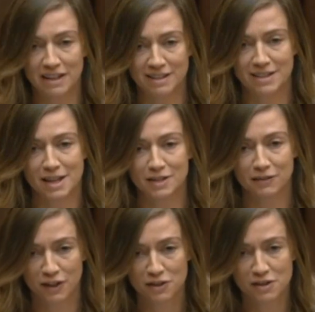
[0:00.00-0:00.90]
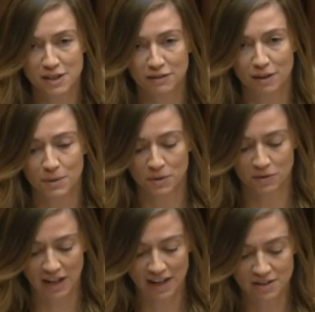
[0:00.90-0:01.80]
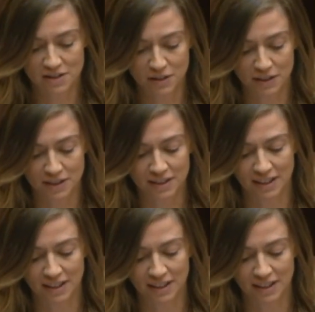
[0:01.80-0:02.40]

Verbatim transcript: the sense of urgency from you in relation to it.